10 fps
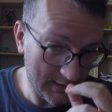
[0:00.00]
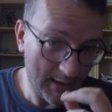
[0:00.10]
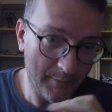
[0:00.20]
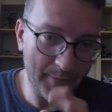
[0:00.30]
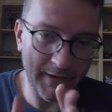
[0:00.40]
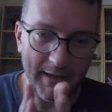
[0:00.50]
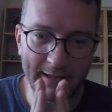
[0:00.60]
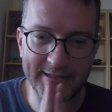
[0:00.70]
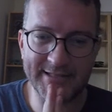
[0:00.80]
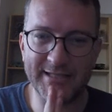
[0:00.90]
But at the
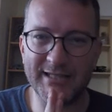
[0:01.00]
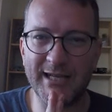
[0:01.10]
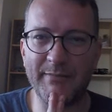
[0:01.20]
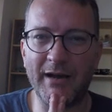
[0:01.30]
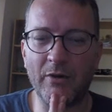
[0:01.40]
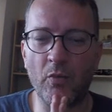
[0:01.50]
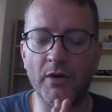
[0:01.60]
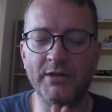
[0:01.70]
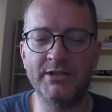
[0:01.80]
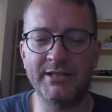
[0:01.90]
same time, I
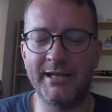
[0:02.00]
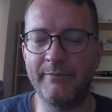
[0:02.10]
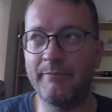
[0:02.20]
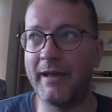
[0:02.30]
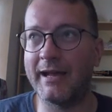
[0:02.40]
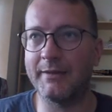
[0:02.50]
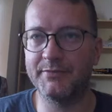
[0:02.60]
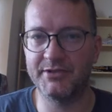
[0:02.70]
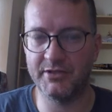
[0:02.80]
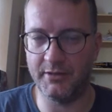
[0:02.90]
want to keep
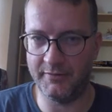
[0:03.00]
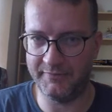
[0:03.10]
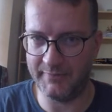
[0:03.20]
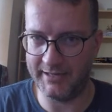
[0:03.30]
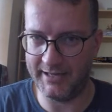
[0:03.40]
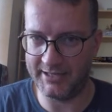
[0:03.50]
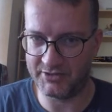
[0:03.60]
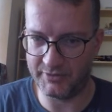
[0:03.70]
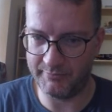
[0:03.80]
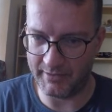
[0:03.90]
backups of my
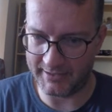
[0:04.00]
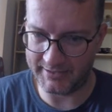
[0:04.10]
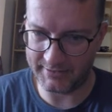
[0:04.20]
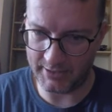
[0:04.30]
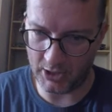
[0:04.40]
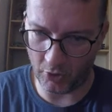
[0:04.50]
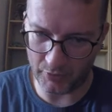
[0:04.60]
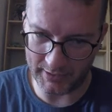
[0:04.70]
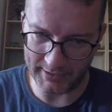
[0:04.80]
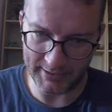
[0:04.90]
S3 bucket
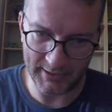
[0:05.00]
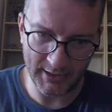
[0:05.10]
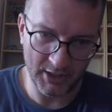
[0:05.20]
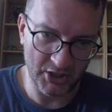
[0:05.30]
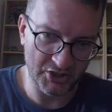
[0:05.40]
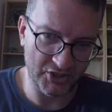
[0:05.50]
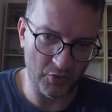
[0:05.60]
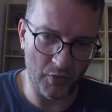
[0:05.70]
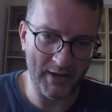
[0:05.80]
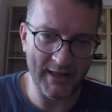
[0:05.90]
locally. So the
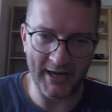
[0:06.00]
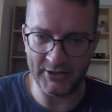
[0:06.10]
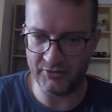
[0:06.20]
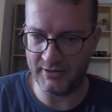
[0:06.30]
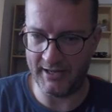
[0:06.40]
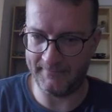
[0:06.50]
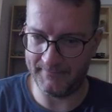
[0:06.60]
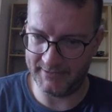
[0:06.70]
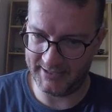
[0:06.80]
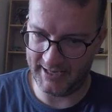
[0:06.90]
way that I do that
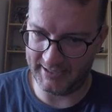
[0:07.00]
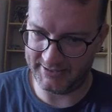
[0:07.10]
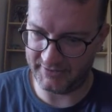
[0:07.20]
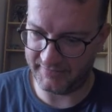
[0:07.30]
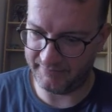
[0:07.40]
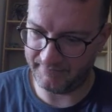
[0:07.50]
is that I sort of